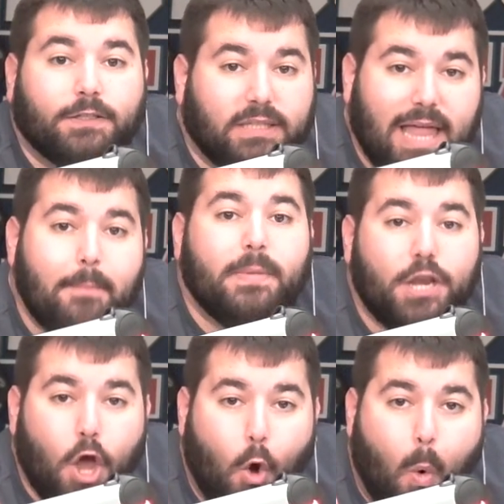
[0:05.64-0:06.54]
let me
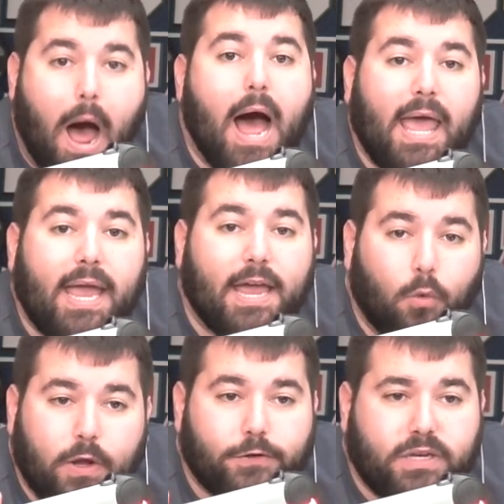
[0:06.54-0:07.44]
know why and
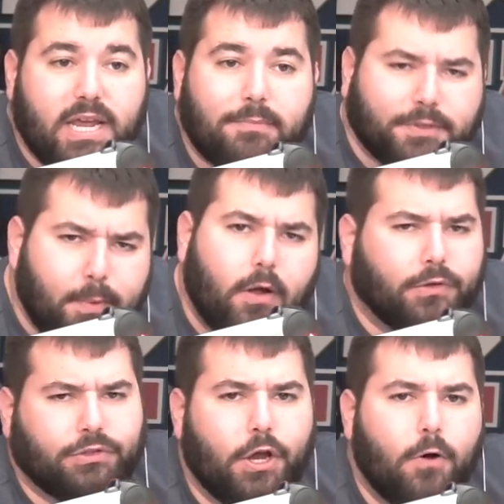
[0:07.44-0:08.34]
which teams, but
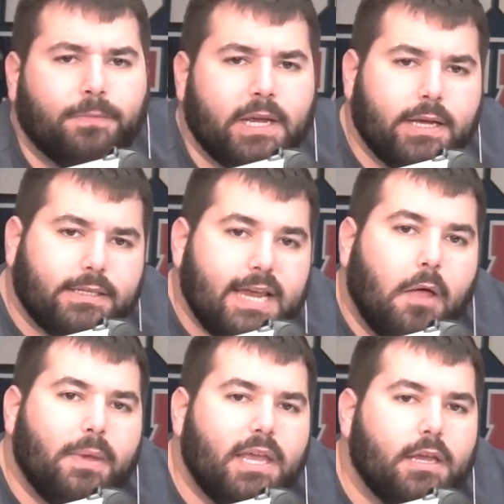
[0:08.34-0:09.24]
also tell
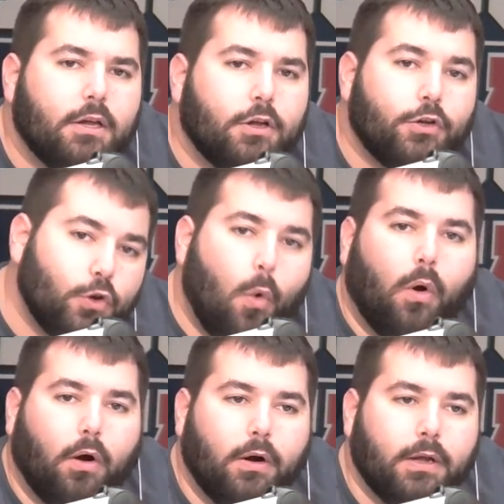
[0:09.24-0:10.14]
me
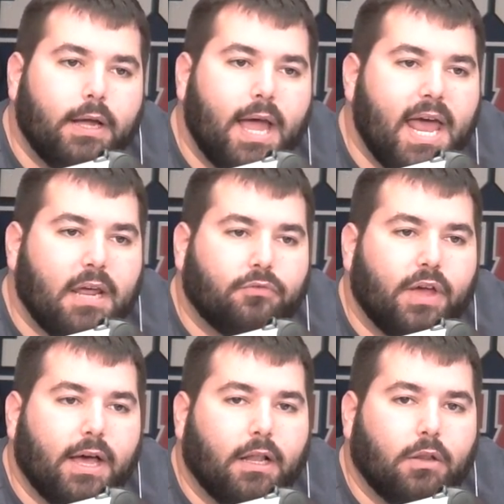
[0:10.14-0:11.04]
your
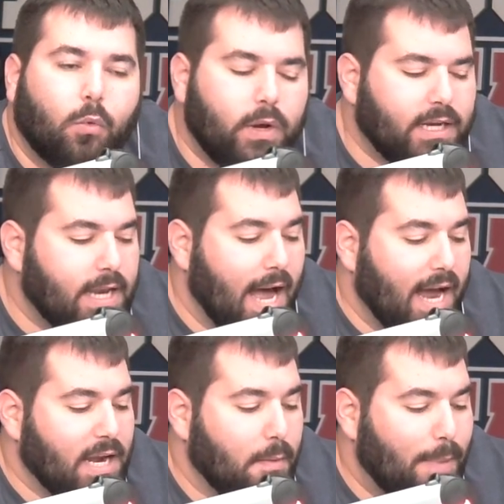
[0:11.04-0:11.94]
NFL Week
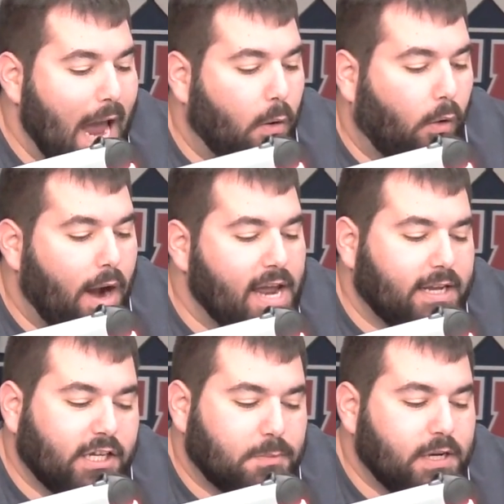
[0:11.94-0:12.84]
9 power
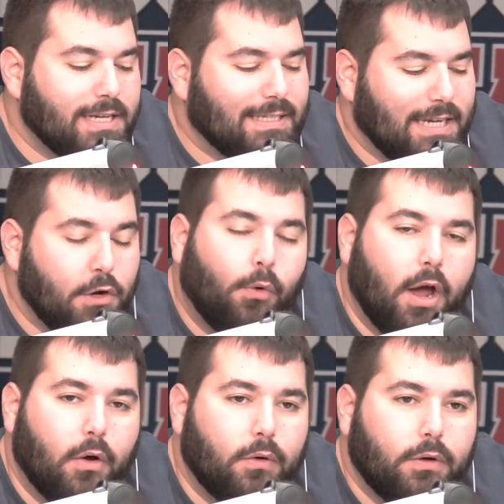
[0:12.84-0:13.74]
rankings, because
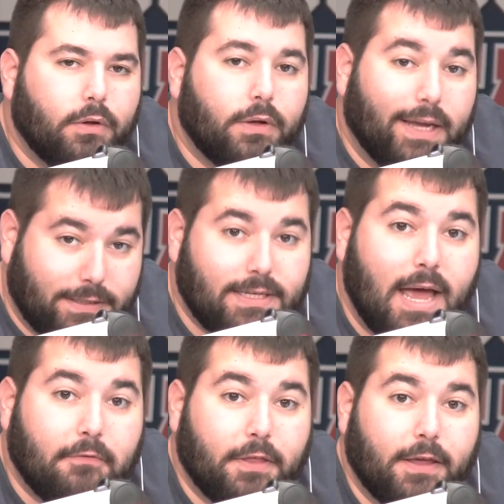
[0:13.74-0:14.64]
zero, it's time
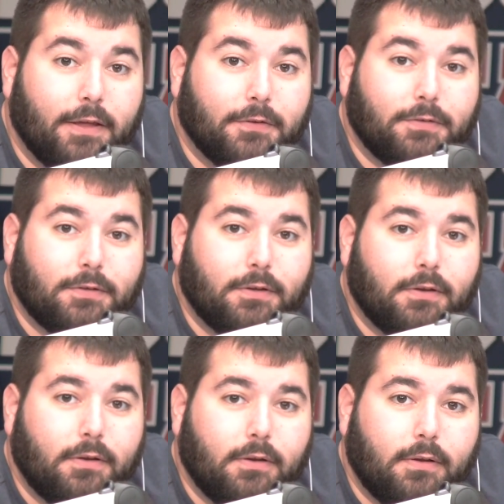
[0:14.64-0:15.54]
for this.
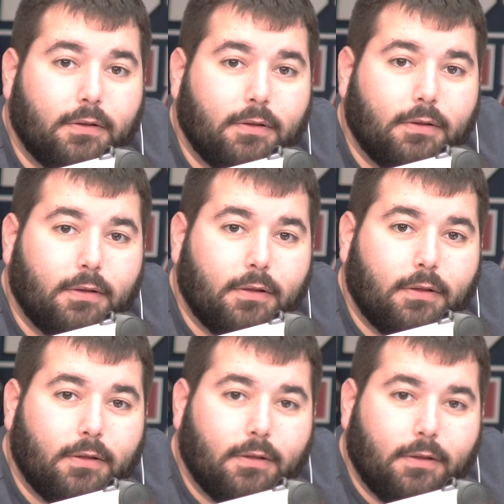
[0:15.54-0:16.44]
Wooly Bully,